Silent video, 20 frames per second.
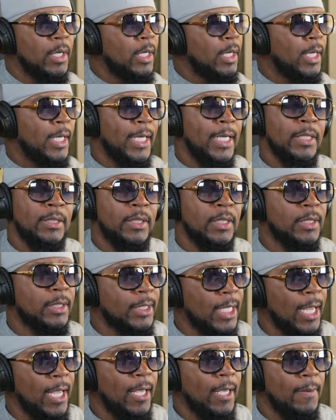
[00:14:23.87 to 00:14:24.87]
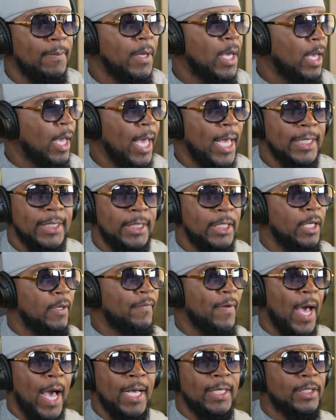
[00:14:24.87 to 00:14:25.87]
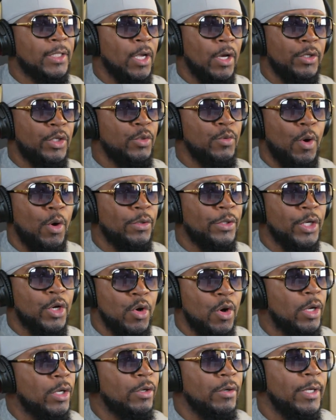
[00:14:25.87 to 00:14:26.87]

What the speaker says: it's the same as if I saw you on the corner